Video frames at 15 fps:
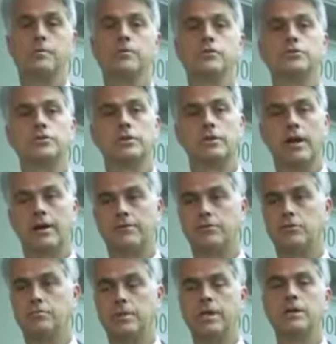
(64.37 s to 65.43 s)
You still have
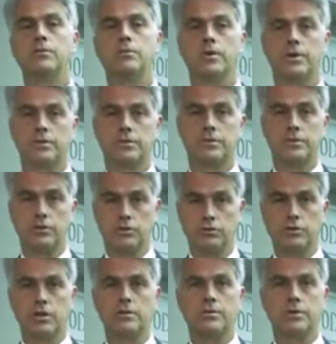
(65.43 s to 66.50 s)
to meet
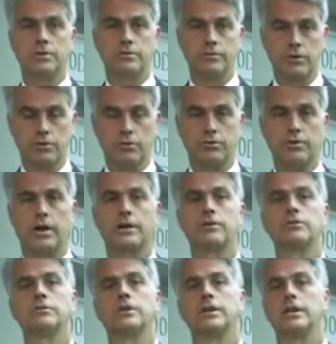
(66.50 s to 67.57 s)
usually with a funeral
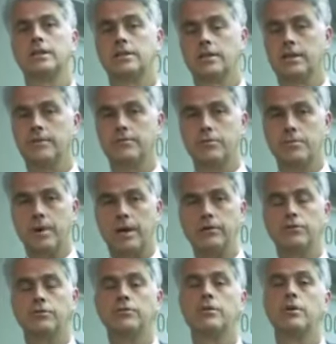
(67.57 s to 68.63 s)
director to get the
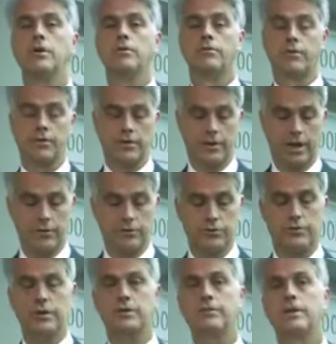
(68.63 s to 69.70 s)
information for the death
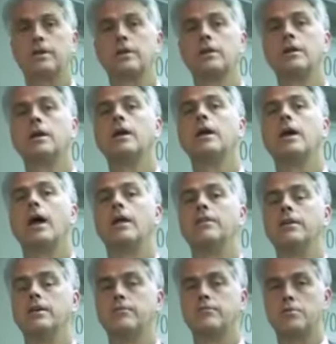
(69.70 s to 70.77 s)
certificate and
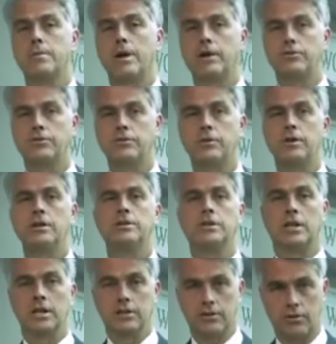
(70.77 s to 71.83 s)
the information to
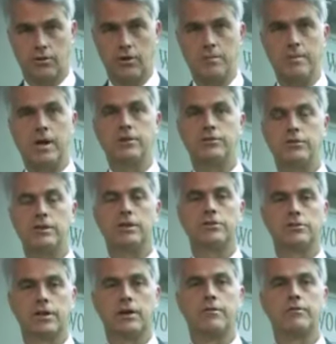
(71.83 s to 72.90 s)
get the cremation
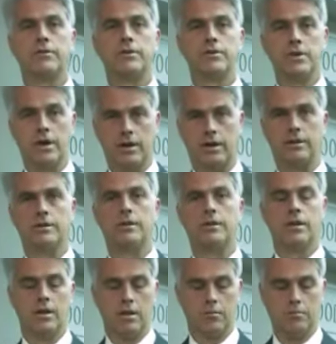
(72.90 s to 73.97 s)
itself done,
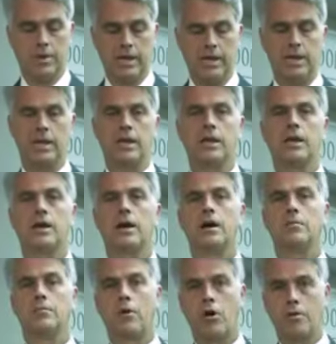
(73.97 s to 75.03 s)
meaning
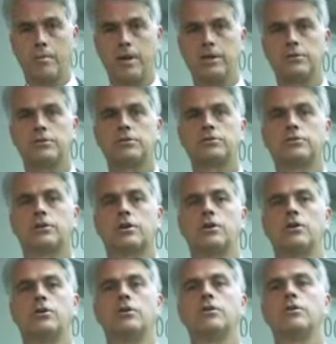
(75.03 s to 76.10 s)
permits
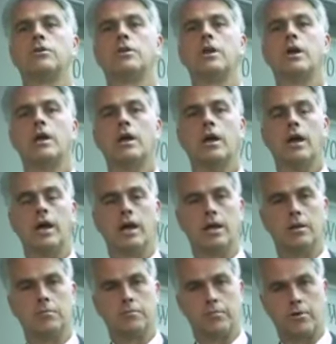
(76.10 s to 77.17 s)
secured
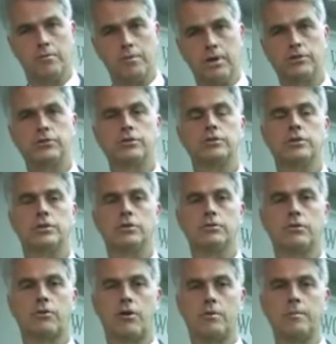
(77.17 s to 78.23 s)
and permission to do
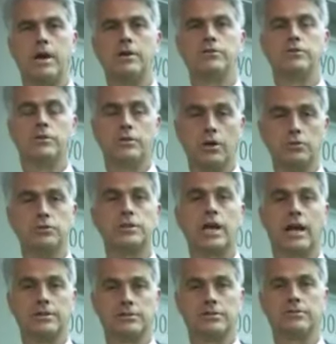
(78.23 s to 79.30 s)
the cremation. Those
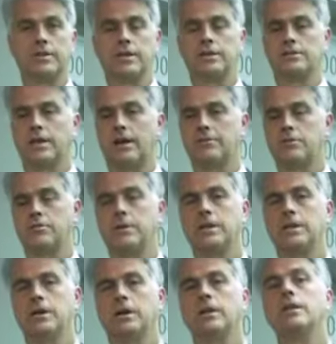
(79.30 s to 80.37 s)
kinds of things have to be
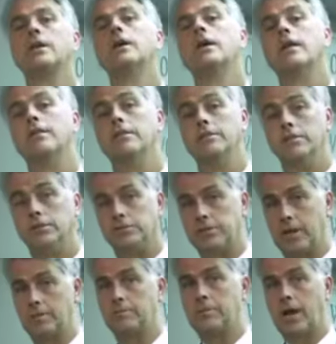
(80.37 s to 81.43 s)
done. The
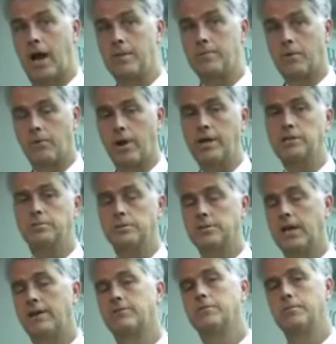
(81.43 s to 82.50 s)
same type arrangements
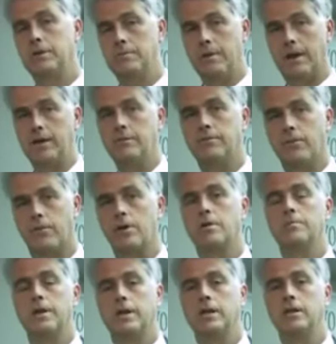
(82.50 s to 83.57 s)
have to be made for an
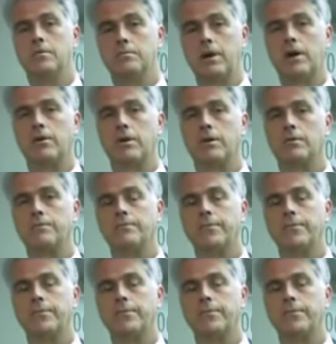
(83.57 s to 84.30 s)
immediate burial.